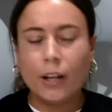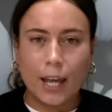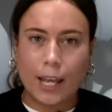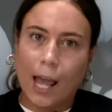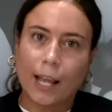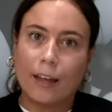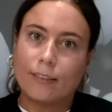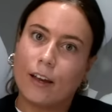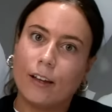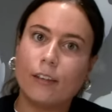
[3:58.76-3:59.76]
It can get
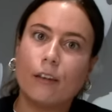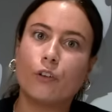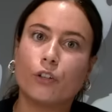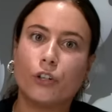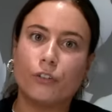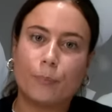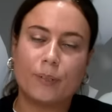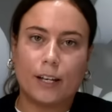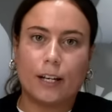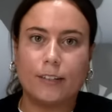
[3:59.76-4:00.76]
dirty if your shoes are
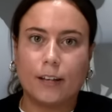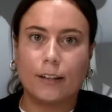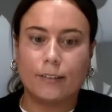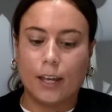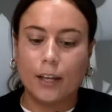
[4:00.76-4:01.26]
particularly dirty,